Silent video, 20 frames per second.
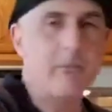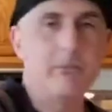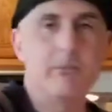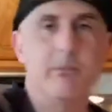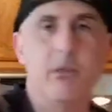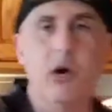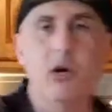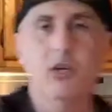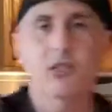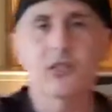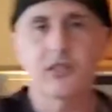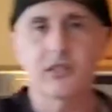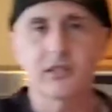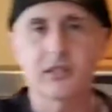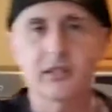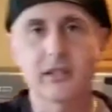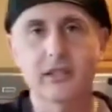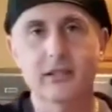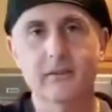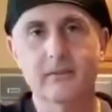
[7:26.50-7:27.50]
chopped
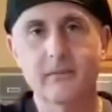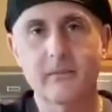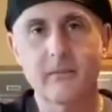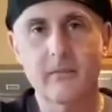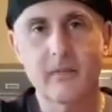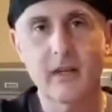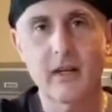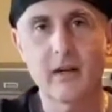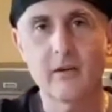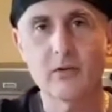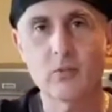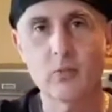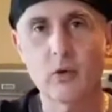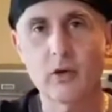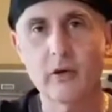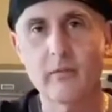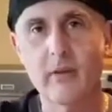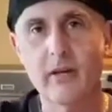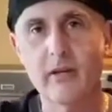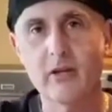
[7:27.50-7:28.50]
parsley. That was
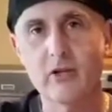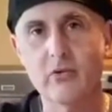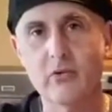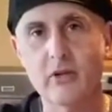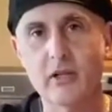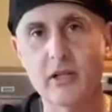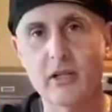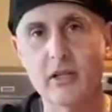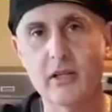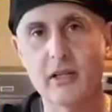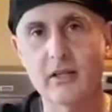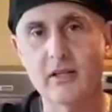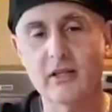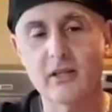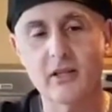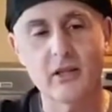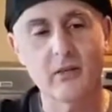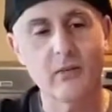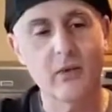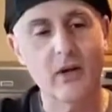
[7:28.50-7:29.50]
one of my
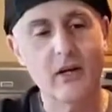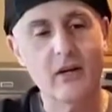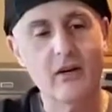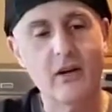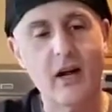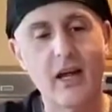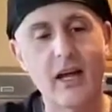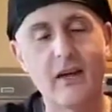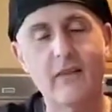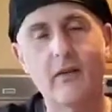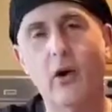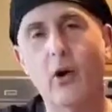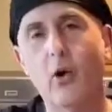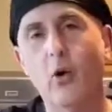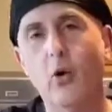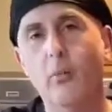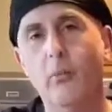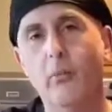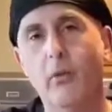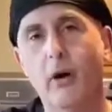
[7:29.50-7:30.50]
ingredients. And right here I have
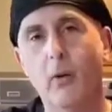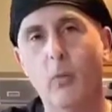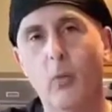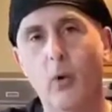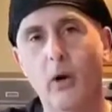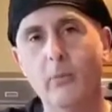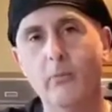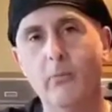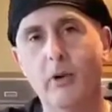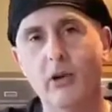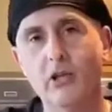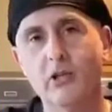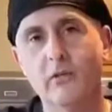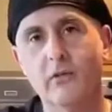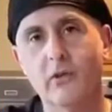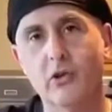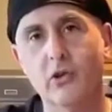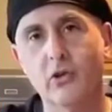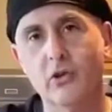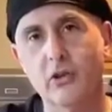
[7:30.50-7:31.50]
one bunch
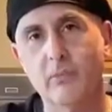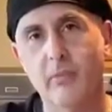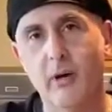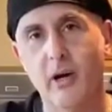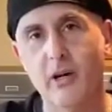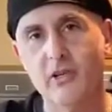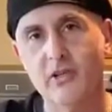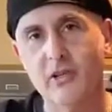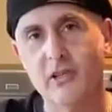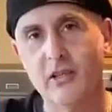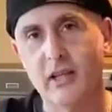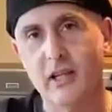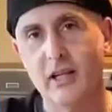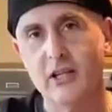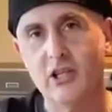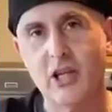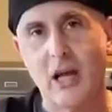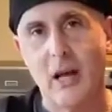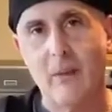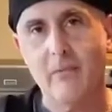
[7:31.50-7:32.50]
of curly parsley that
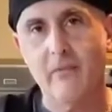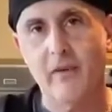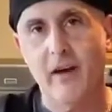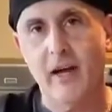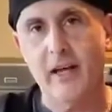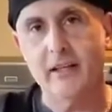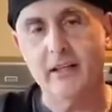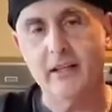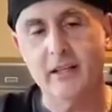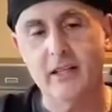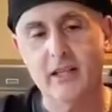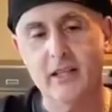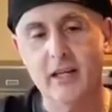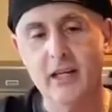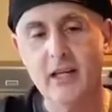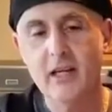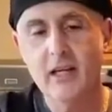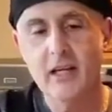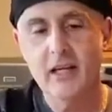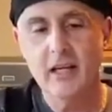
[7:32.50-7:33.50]
I chopped finely.
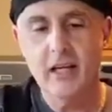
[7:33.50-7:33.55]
